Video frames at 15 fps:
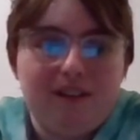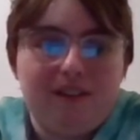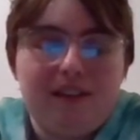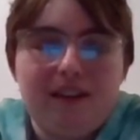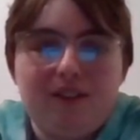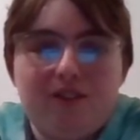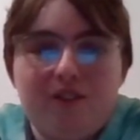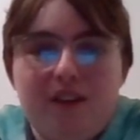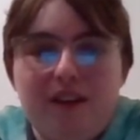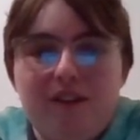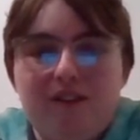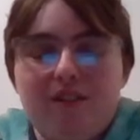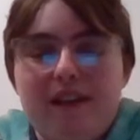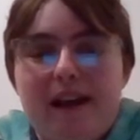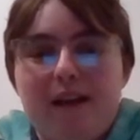Thanks, Nate
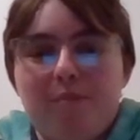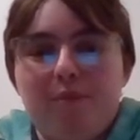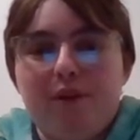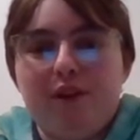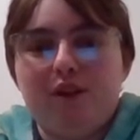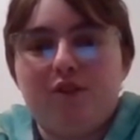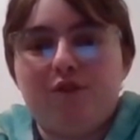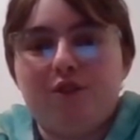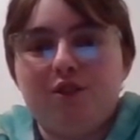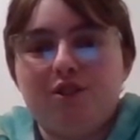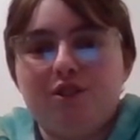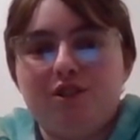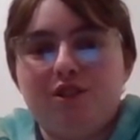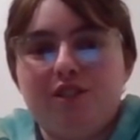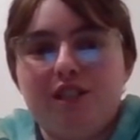and Zach Place, for
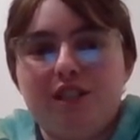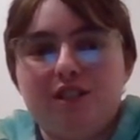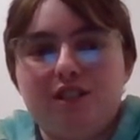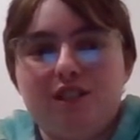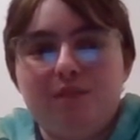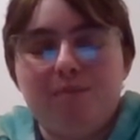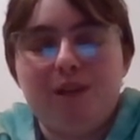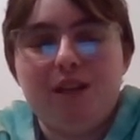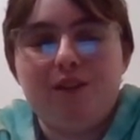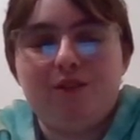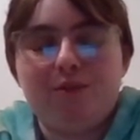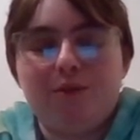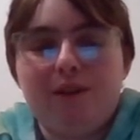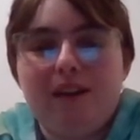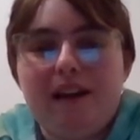suggesting me
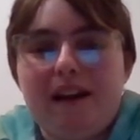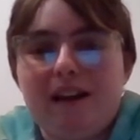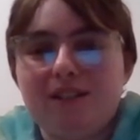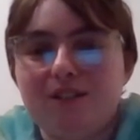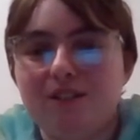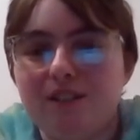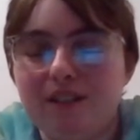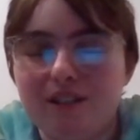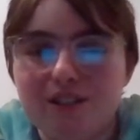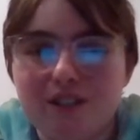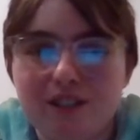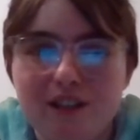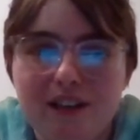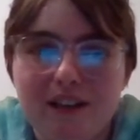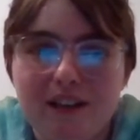to react to this.